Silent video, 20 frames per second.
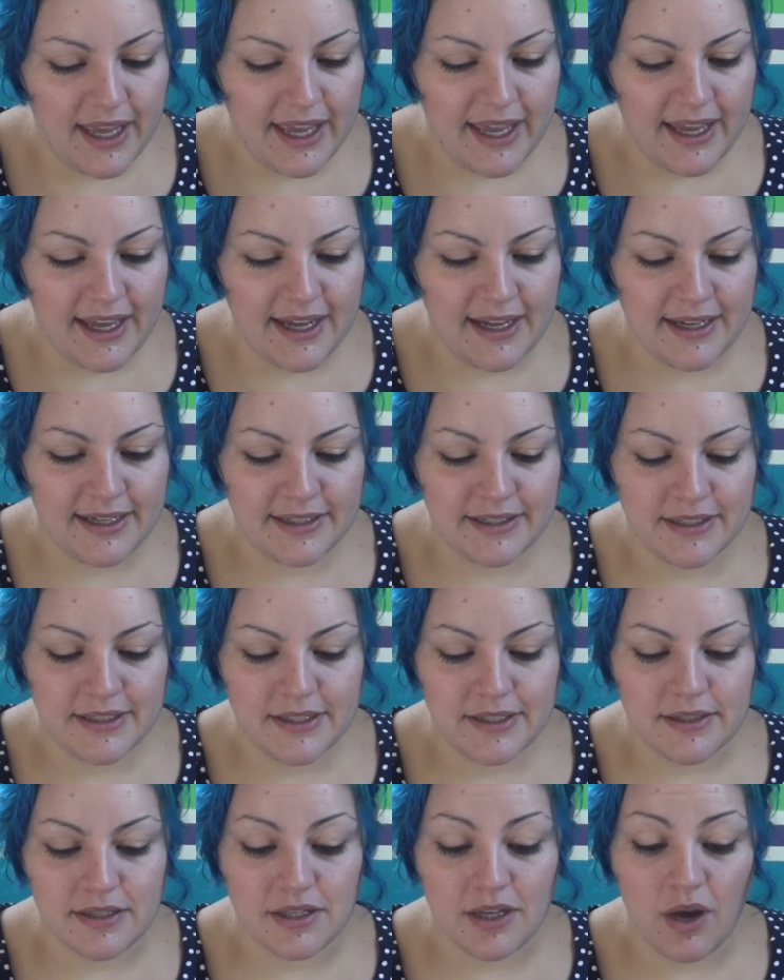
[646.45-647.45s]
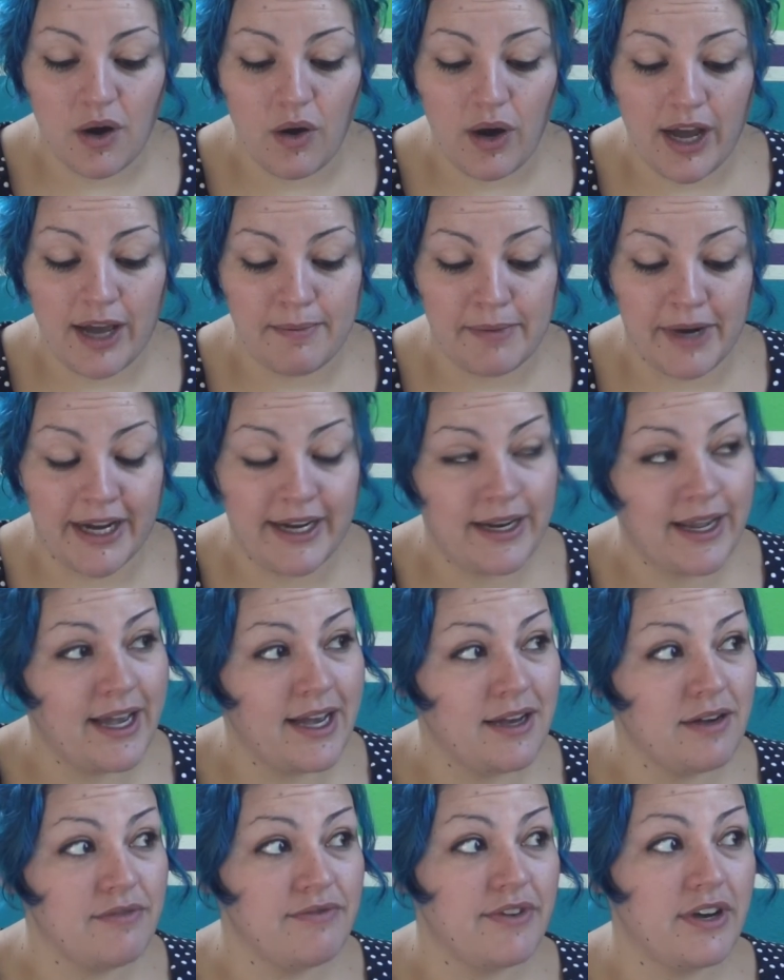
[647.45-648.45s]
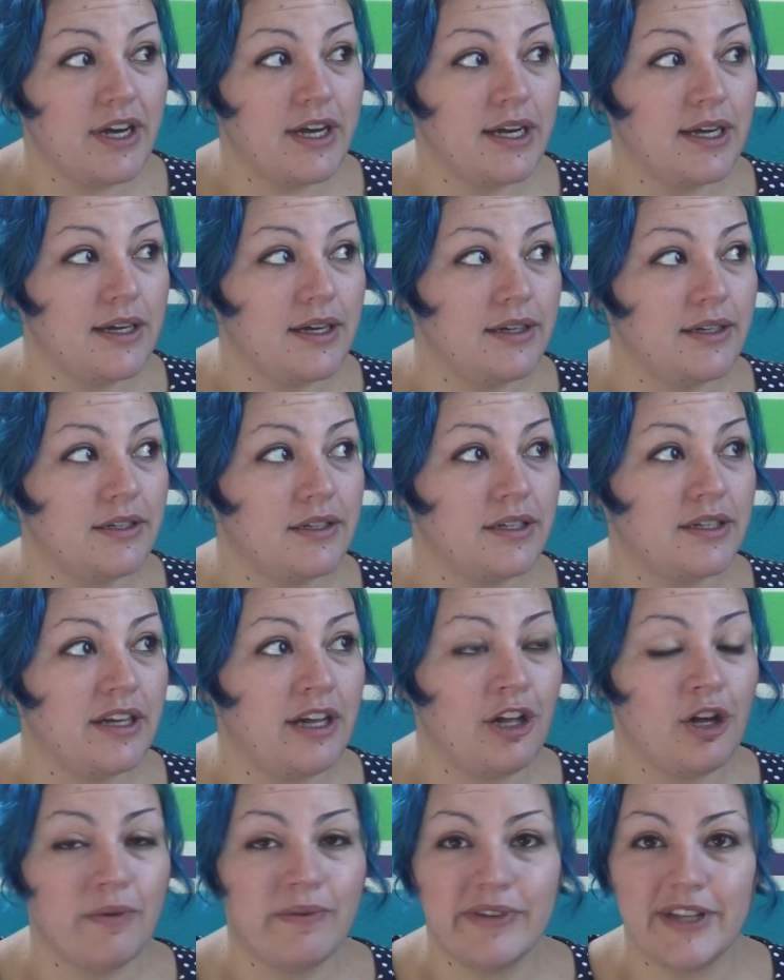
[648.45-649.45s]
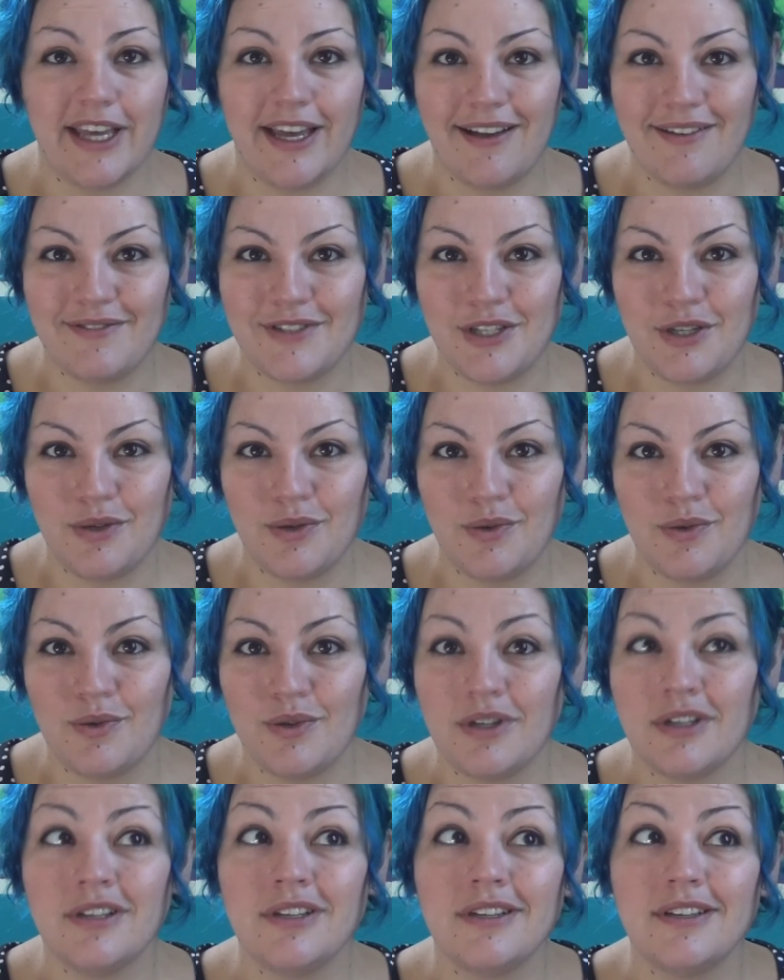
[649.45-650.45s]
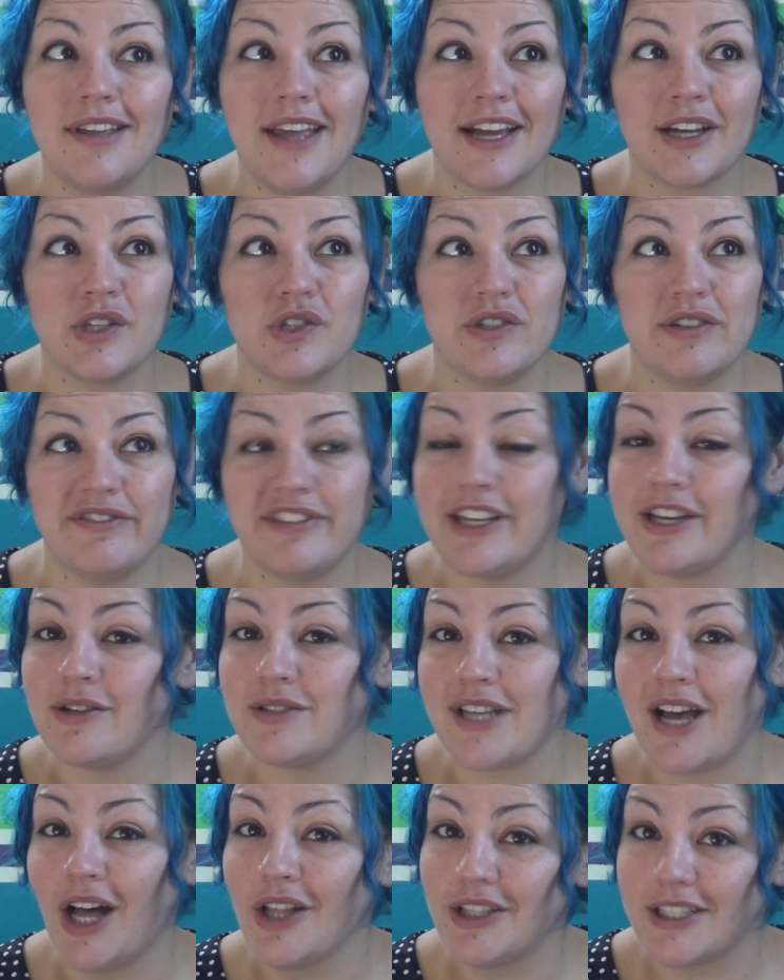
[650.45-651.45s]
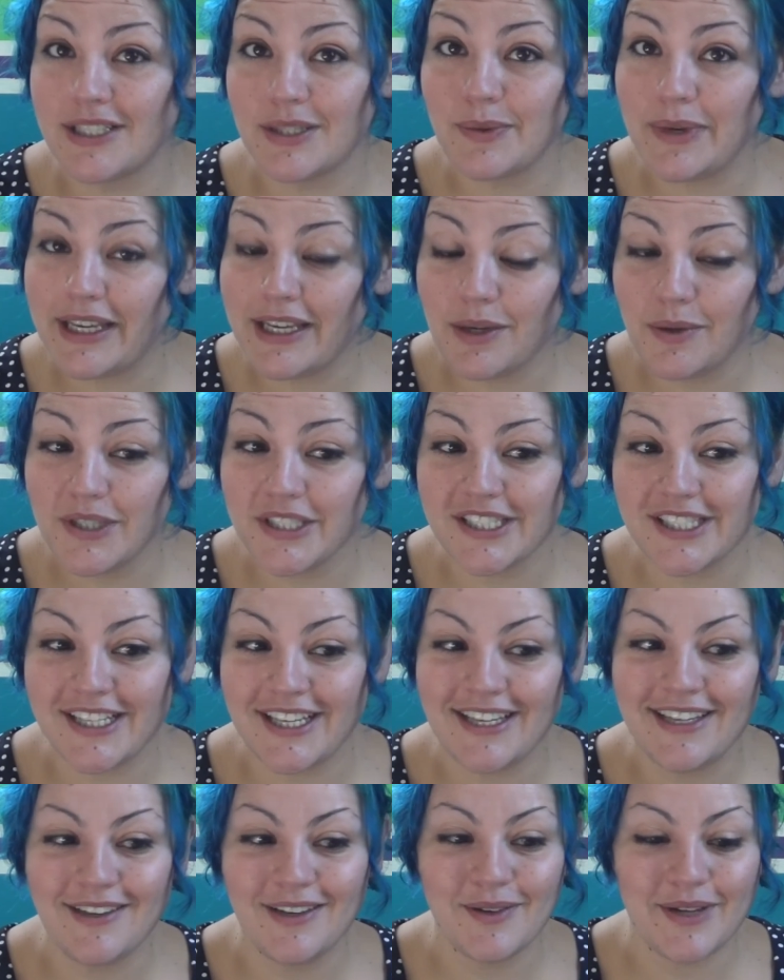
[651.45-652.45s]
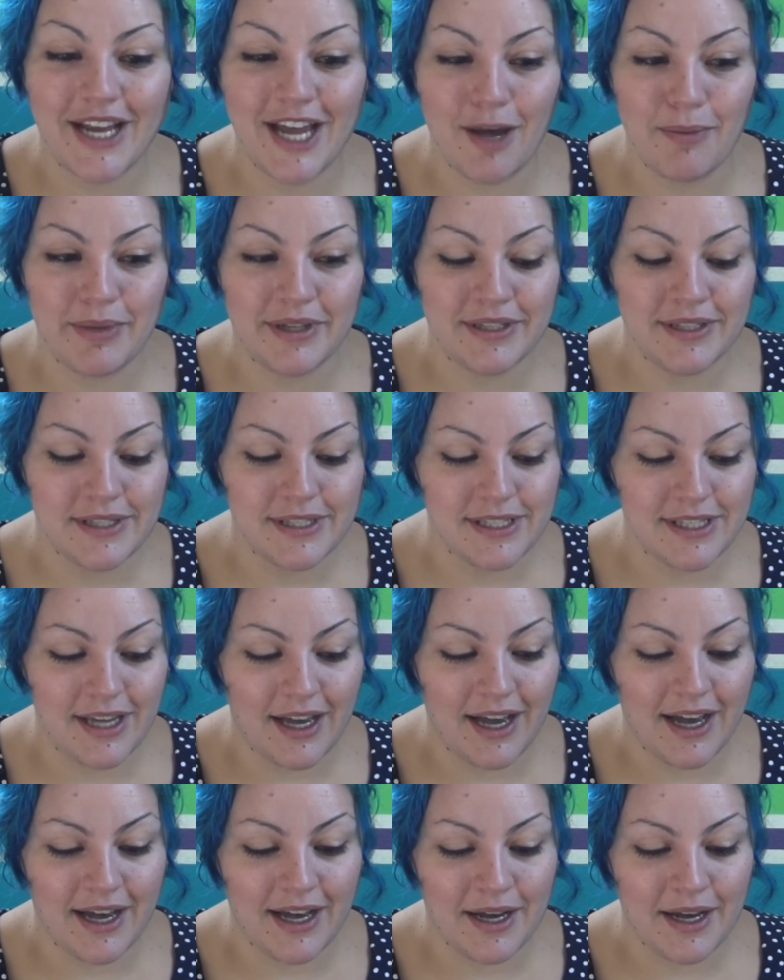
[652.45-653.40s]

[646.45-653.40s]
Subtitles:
And so I might have, I'll hopefully have 2 extra videos out this week. We'll see what happens.